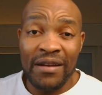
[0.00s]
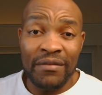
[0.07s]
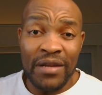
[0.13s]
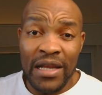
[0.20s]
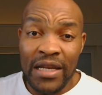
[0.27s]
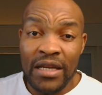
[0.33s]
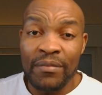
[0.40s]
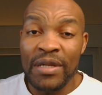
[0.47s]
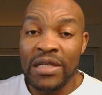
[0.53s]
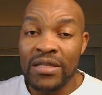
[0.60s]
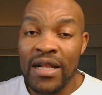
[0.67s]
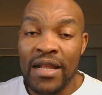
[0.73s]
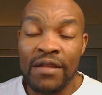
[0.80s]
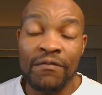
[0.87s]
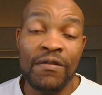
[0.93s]
little bit
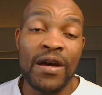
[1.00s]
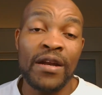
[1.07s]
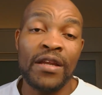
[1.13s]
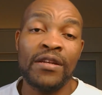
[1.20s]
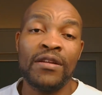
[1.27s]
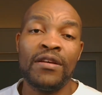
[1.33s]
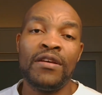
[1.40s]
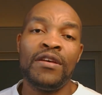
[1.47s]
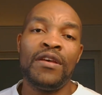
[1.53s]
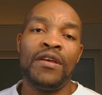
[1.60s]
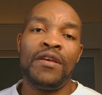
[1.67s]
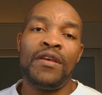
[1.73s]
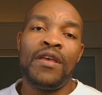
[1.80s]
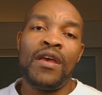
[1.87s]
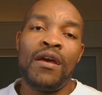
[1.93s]
slightly varied.
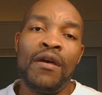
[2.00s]
Yeah.